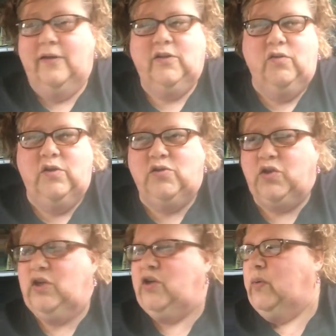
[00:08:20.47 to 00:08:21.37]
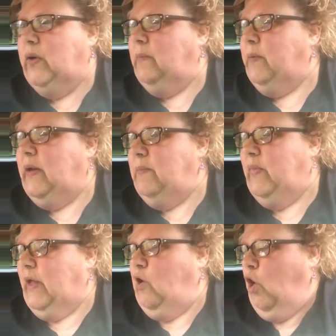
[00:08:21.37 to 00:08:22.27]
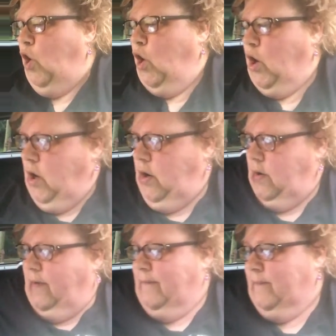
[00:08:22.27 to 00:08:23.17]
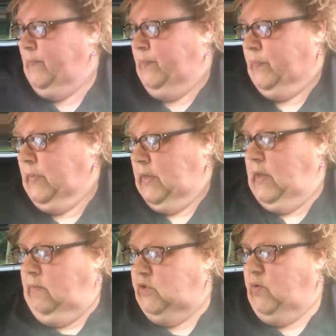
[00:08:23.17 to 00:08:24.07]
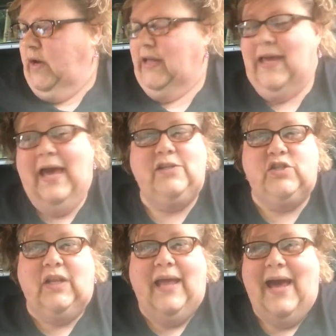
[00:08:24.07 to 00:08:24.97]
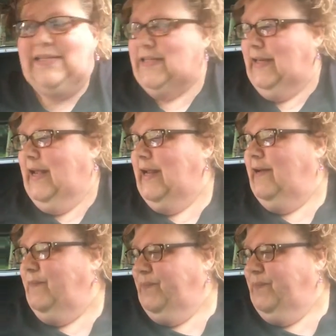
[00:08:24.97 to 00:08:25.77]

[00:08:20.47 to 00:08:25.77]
I don't usually do it, but I'm in the car trying to catch the last light.